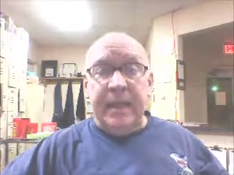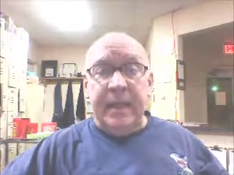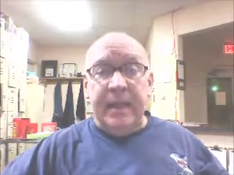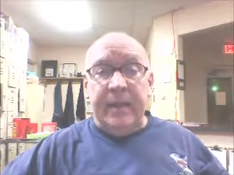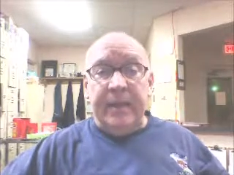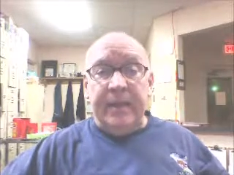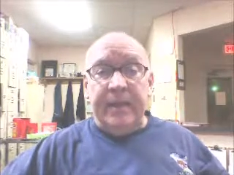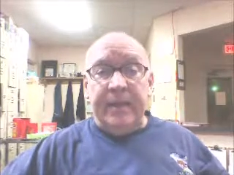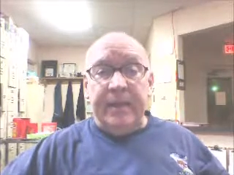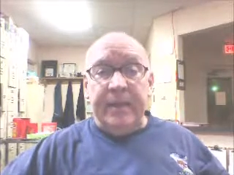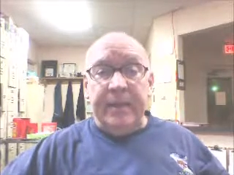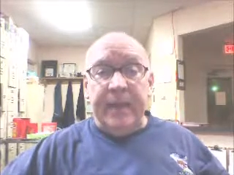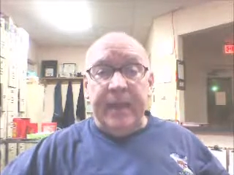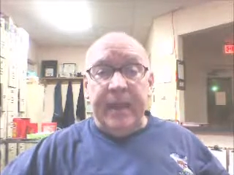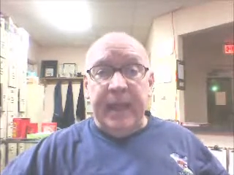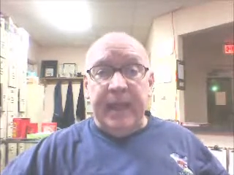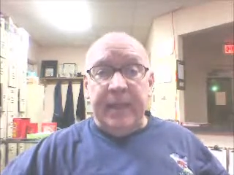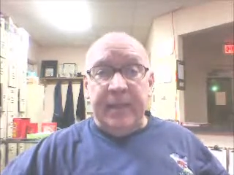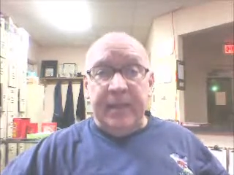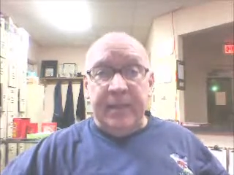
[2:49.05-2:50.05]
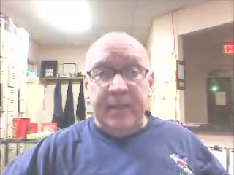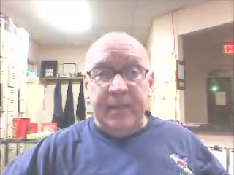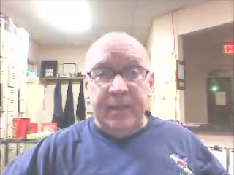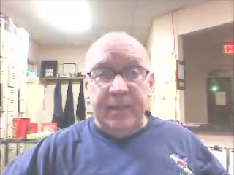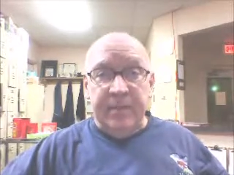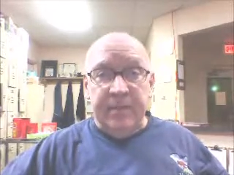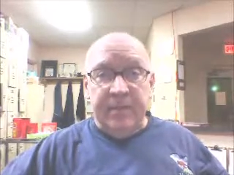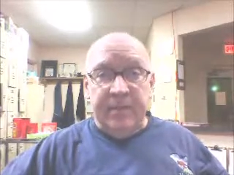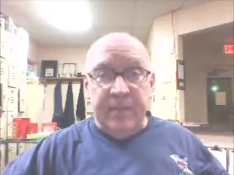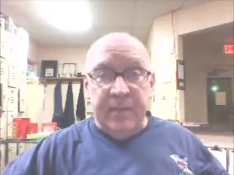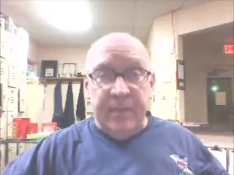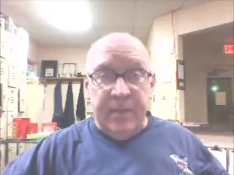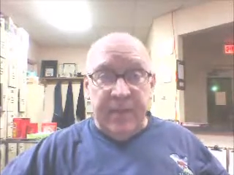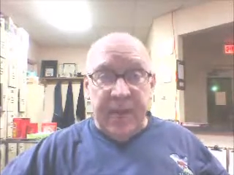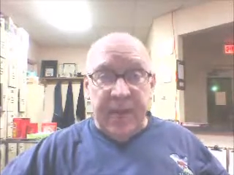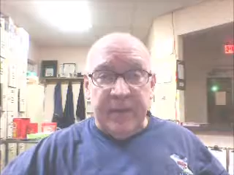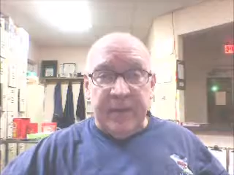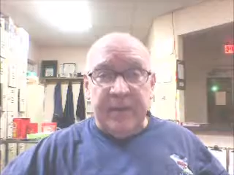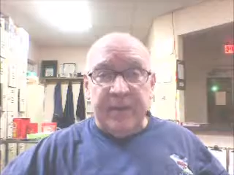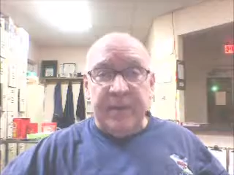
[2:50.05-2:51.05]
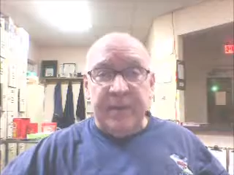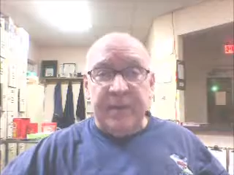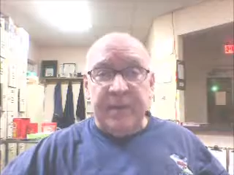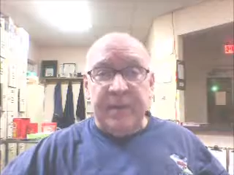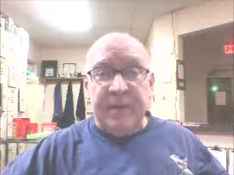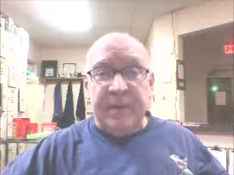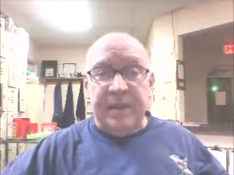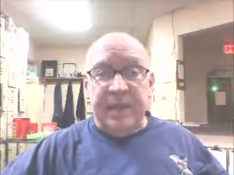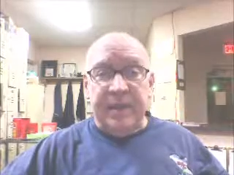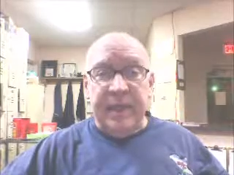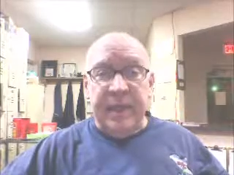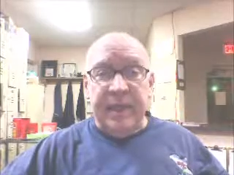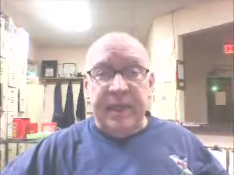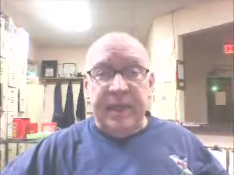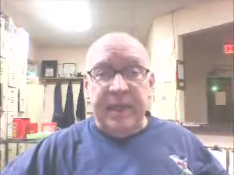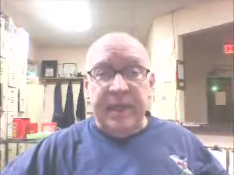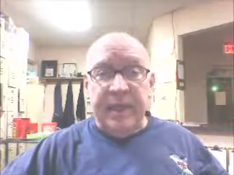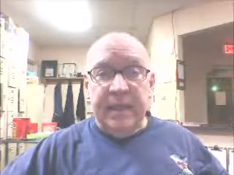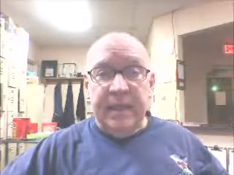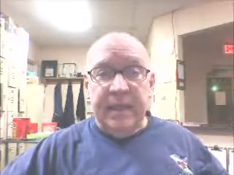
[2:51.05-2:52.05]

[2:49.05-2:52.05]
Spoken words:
Um, it still bothers me to this day,